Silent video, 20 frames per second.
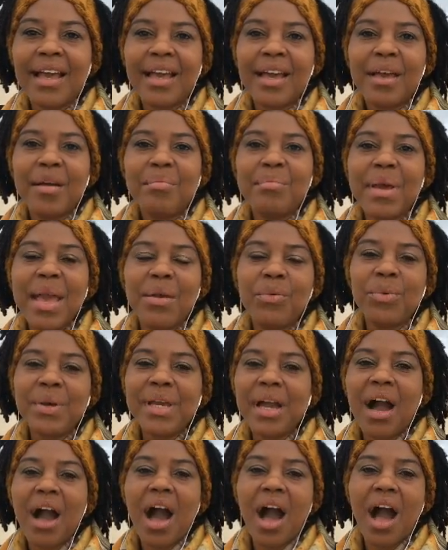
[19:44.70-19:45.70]
May we
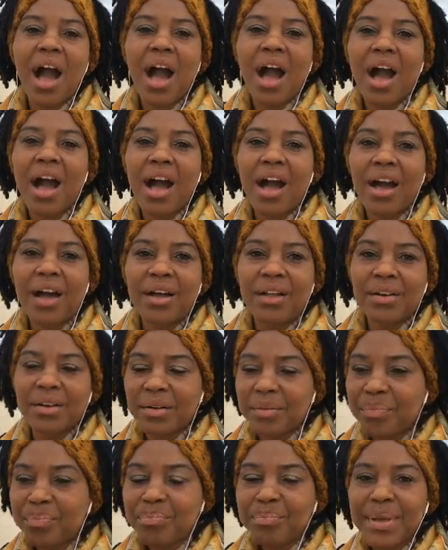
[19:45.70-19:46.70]
all
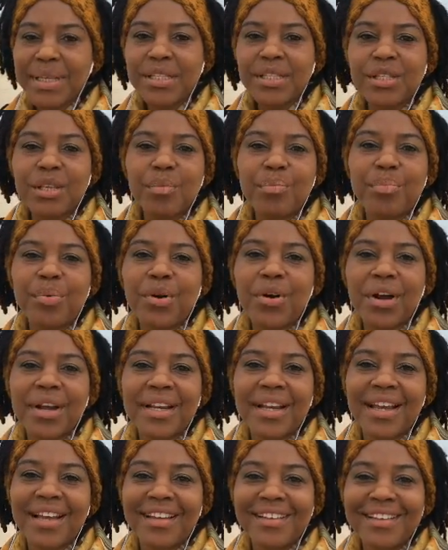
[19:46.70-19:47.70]
be
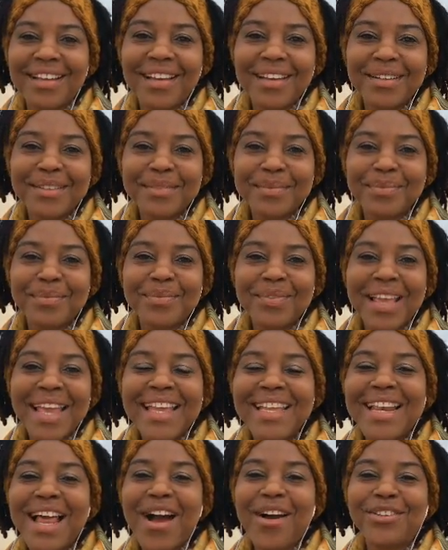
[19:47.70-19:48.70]
supported
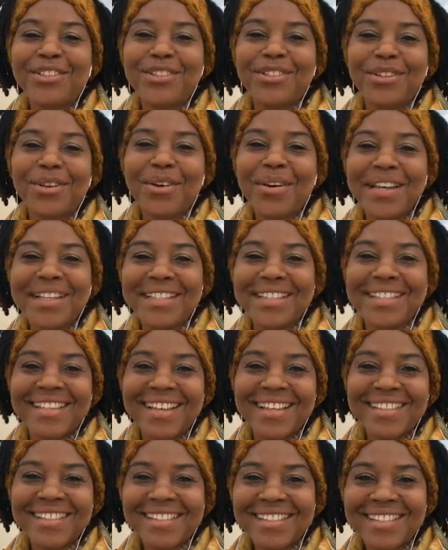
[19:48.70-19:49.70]
in our choices.